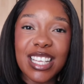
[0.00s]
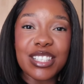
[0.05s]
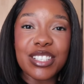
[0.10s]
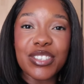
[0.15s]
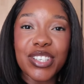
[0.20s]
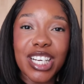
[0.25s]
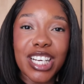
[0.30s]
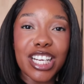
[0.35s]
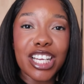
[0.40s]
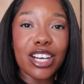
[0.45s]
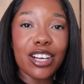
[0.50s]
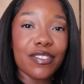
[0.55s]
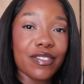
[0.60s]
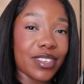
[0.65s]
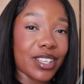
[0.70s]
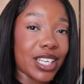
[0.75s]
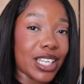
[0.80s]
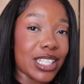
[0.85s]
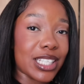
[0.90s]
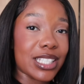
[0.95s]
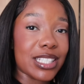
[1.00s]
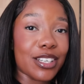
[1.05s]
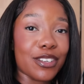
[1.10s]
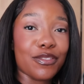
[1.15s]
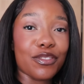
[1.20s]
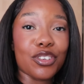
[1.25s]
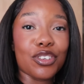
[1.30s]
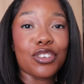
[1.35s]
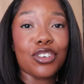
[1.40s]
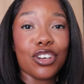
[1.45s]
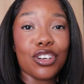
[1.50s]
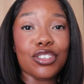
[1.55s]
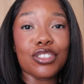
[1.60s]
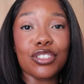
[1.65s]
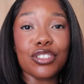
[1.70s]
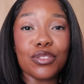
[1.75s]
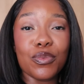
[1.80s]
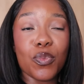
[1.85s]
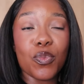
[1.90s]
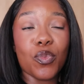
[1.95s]
that's really convenient if you're not
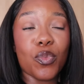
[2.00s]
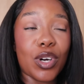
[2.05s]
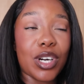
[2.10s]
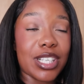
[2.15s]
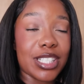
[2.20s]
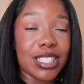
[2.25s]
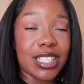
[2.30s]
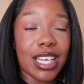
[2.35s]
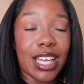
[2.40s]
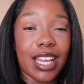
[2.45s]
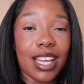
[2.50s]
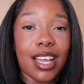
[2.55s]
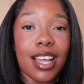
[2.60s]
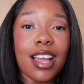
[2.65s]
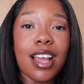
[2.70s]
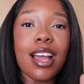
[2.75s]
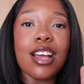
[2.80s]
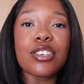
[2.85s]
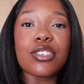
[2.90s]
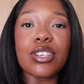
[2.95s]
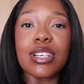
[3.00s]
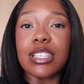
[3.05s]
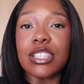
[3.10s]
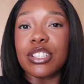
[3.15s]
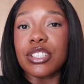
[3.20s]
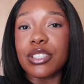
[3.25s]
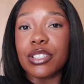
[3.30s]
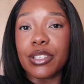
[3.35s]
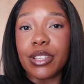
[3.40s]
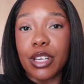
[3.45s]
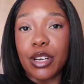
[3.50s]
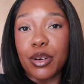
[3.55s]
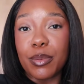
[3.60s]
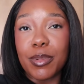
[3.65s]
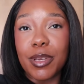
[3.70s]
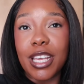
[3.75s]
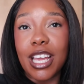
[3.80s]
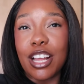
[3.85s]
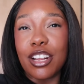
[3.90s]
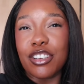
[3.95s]
wanting traditional
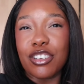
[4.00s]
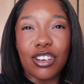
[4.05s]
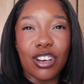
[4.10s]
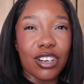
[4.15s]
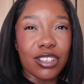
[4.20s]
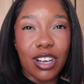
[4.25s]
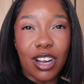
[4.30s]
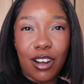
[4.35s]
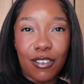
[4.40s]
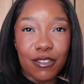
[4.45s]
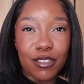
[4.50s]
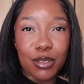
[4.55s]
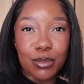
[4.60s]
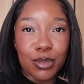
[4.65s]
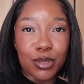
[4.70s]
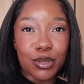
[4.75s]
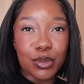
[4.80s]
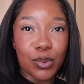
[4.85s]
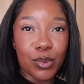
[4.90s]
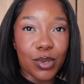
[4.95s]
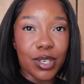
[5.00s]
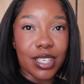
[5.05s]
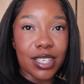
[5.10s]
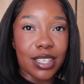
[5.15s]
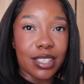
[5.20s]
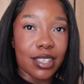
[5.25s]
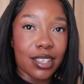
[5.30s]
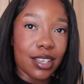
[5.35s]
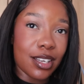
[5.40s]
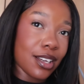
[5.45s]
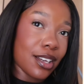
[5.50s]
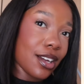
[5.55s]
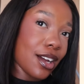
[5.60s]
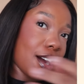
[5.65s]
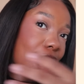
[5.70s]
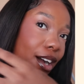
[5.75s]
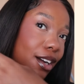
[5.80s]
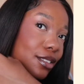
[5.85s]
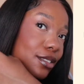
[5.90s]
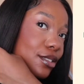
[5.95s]
therapy and you're not comfortable talking
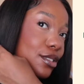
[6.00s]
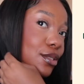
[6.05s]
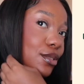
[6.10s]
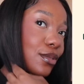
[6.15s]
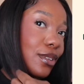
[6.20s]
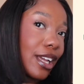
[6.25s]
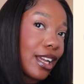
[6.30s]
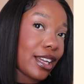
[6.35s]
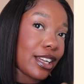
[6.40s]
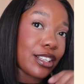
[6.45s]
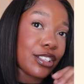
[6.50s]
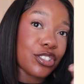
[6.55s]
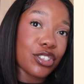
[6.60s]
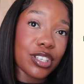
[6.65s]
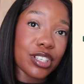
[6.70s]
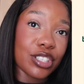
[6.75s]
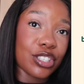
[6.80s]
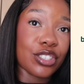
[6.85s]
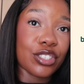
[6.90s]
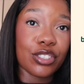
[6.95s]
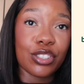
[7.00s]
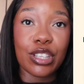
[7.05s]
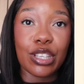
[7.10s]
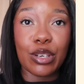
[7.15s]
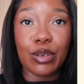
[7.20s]
to like a traditional